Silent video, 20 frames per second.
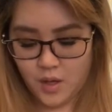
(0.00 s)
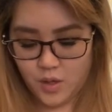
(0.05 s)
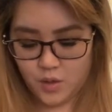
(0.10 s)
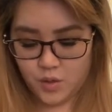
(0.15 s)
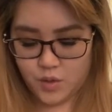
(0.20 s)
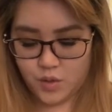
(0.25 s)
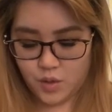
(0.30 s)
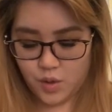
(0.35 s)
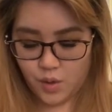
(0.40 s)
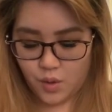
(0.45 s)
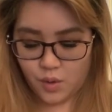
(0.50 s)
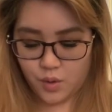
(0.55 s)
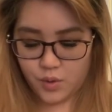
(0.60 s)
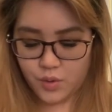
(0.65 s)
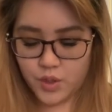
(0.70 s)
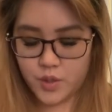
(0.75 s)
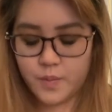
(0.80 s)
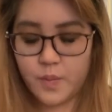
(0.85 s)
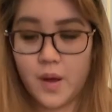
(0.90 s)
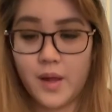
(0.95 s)

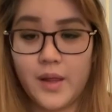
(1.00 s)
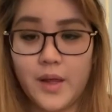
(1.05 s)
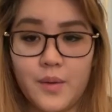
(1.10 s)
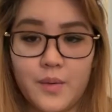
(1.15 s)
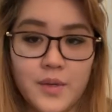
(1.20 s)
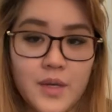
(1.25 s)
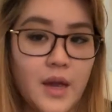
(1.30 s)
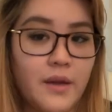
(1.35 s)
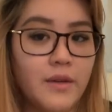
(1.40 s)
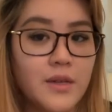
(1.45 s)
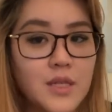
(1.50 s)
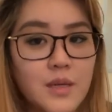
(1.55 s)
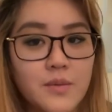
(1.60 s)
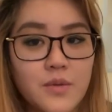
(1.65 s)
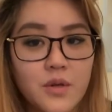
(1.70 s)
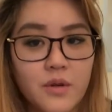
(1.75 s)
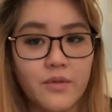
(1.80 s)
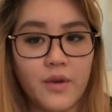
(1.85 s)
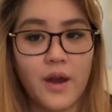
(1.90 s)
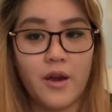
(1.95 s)
So Spotlight was having some
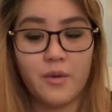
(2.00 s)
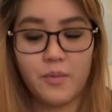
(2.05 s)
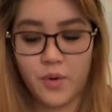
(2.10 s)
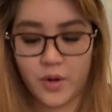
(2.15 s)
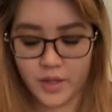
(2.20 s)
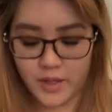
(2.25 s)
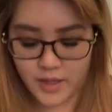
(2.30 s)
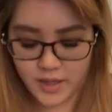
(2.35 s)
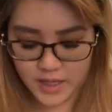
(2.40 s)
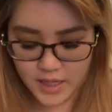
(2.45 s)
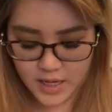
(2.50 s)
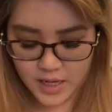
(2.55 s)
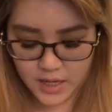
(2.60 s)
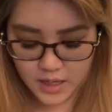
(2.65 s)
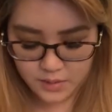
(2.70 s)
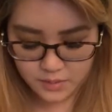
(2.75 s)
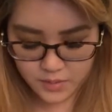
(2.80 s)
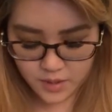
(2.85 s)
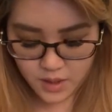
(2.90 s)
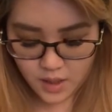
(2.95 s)
sort of Harry Potter
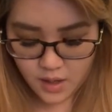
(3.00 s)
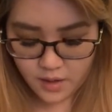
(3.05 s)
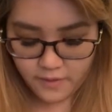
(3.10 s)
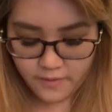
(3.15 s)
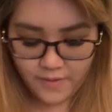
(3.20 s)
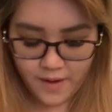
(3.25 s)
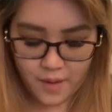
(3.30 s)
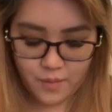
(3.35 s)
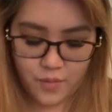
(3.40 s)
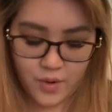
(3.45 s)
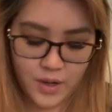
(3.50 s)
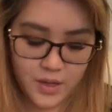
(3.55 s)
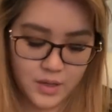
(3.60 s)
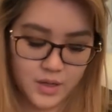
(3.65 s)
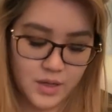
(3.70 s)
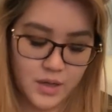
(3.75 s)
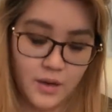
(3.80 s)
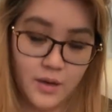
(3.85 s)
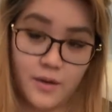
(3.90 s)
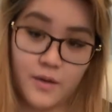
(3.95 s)
themed fabric
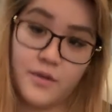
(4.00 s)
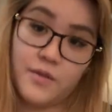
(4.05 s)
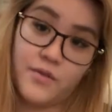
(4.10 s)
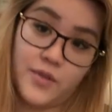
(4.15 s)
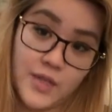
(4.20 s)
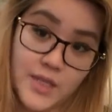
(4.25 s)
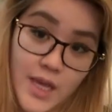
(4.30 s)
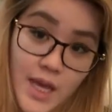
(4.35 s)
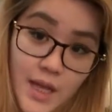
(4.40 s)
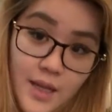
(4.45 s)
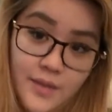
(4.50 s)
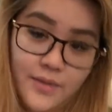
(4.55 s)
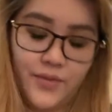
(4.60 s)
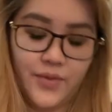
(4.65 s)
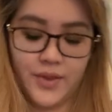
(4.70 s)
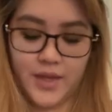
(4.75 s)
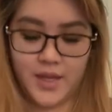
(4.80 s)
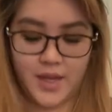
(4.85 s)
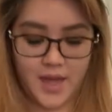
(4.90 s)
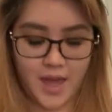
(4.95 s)
for sale.
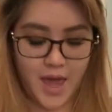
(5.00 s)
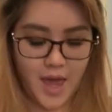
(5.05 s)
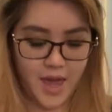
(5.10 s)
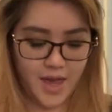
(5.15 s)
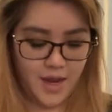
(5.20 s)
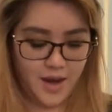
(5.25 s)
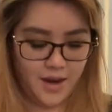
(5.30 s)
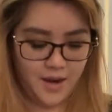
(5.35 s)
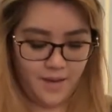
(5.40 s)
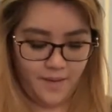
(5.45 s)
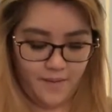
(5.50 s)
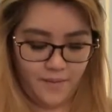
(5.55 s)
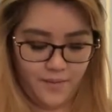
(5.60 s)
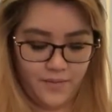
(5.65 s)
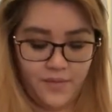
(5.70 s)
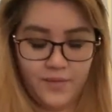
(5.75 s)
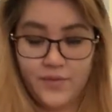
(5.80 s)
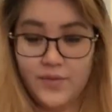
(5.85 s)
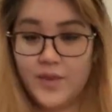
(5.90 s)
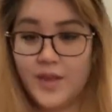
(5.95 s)
And
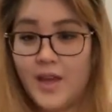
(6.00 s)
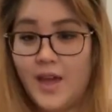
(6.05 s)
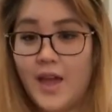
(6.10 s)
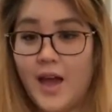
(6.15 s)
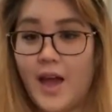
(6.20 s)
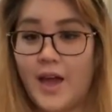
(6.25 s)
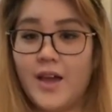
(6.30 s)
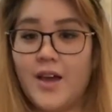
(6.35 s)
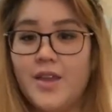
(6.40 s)
I